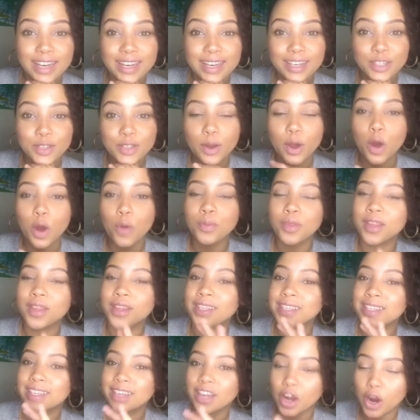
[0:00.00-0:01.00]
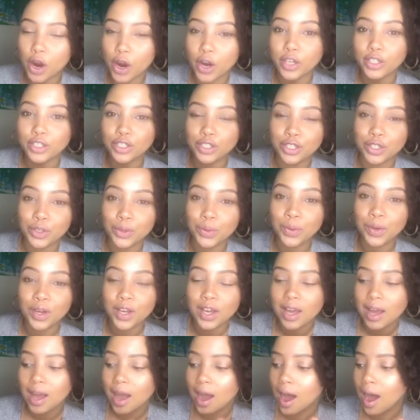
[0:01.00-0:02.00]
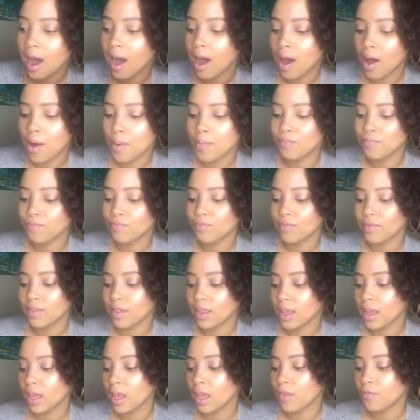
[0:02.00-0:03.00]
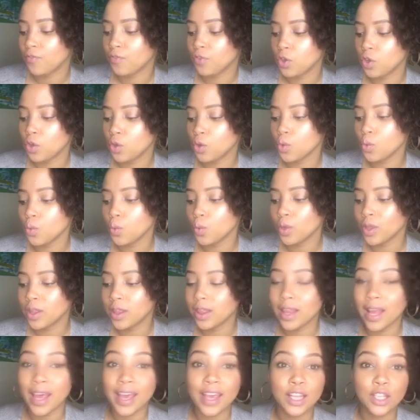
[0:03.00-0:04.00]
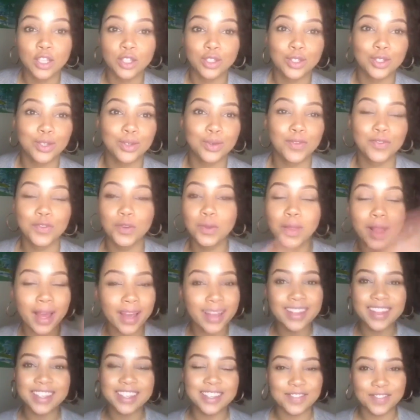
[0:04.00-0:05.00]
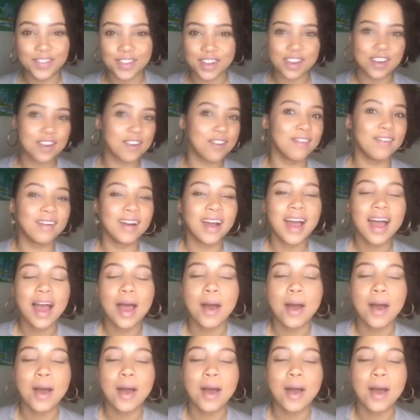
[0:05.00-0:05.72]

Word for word: So I hope that this encouraged you. Um, if you would like to, if you like this video,